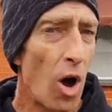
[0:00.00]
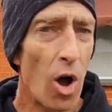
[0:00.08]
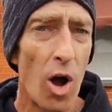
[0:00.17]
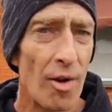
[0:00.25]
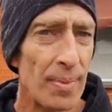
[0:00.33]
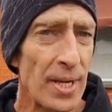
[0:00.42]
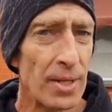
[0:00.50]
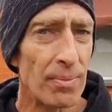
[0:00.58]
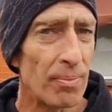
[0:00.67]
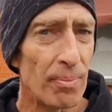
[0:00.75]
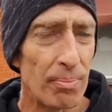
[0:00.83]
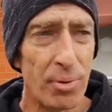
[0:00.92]
I've been
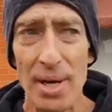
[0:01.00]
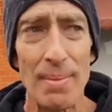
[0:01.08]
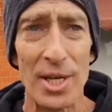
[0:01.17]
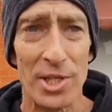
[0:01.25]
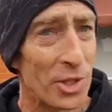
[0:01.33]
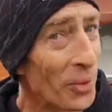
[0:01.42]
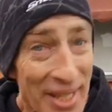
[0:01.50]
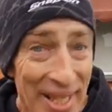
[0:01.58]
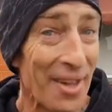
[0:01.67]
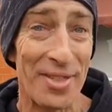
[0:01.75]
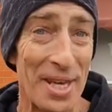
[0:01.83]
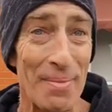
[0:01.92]
pretty much doing
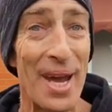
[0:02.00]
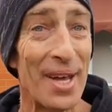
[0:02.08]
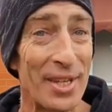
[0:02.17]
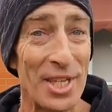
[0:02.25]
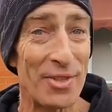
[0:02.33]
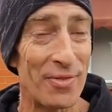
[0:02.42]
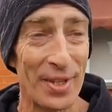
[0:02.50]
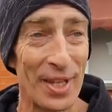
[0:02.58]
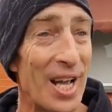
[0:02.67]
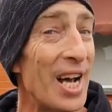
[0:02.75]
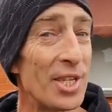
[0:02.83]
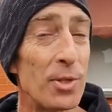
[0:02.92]
nothing about this for the
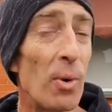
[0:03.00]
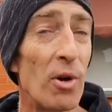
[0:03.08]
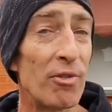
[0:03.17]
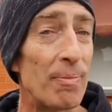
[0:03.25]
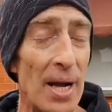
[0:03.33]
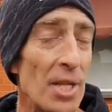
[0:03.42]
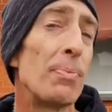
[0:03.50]
last twelve months,